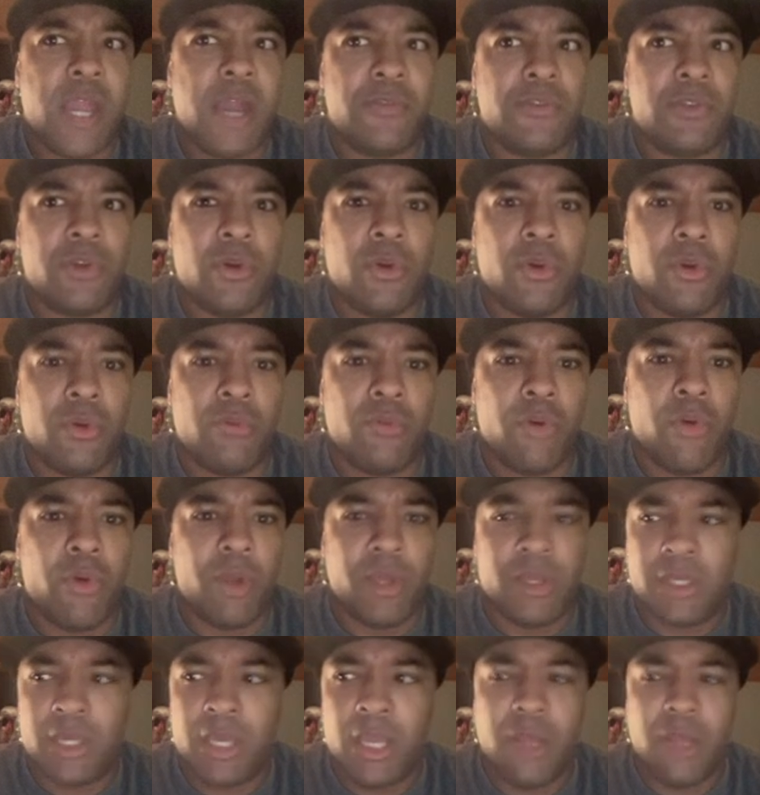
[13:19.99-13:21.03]
have to go on the
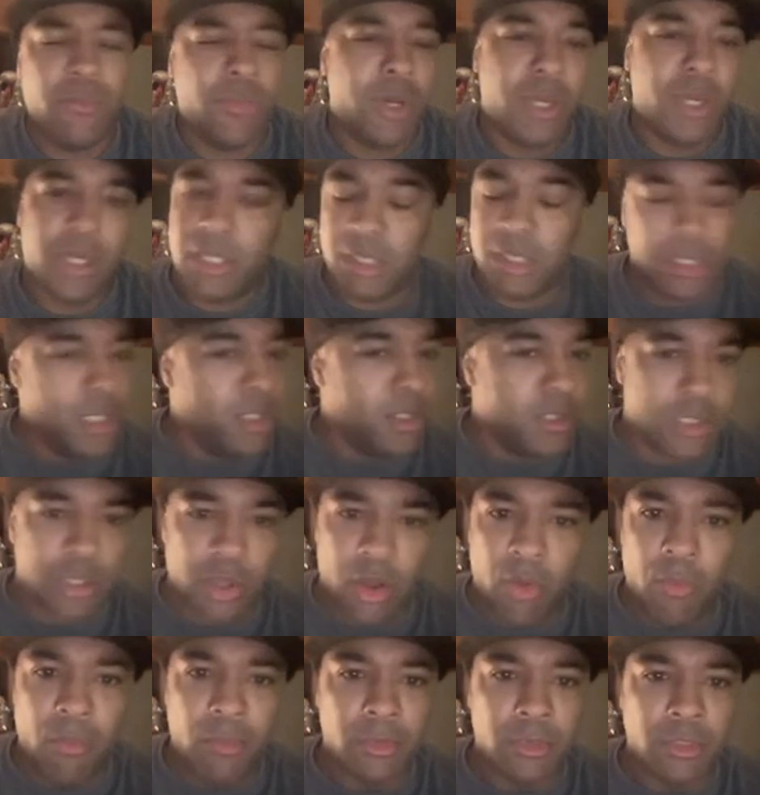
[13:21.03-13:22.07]
road again? But he did
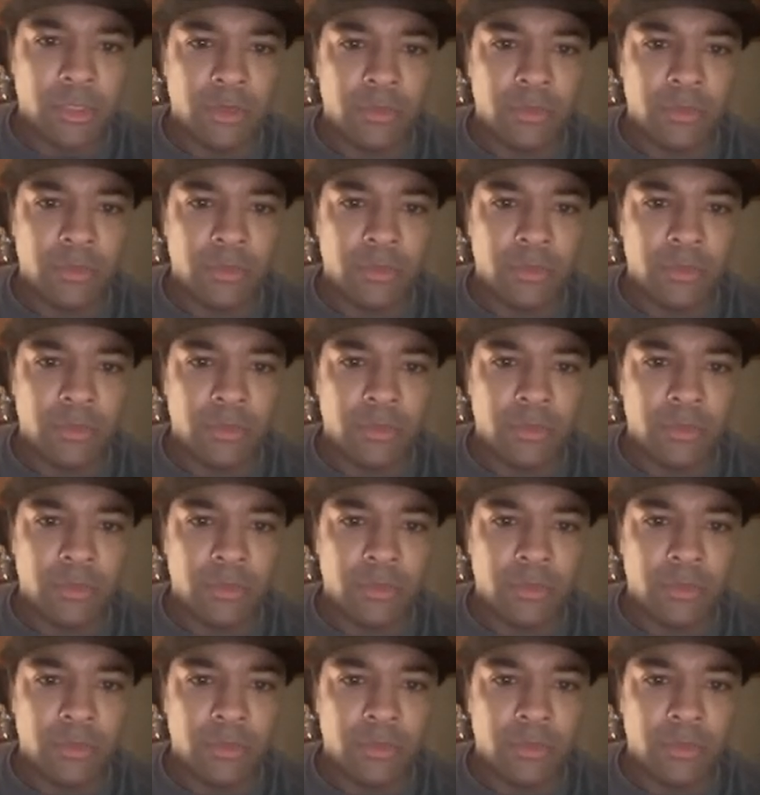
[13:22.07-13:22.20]
so.